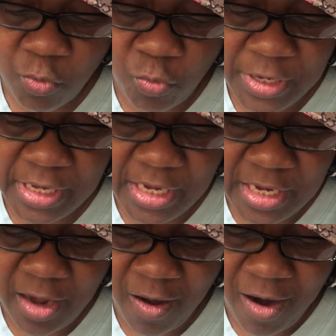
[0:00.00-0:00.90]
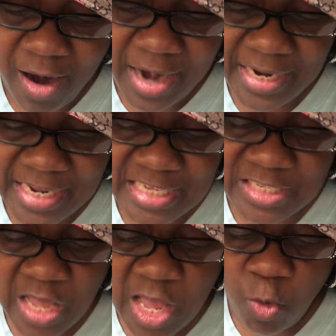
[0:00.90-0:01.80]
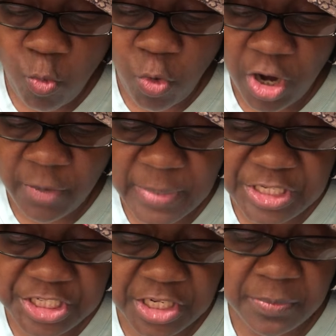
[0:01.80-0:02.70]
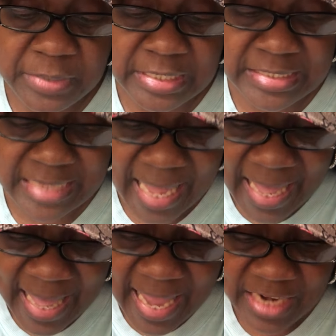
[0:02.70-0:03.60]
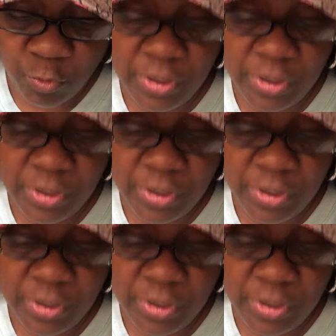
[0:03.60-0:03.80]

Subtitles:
We are his workmanship designed.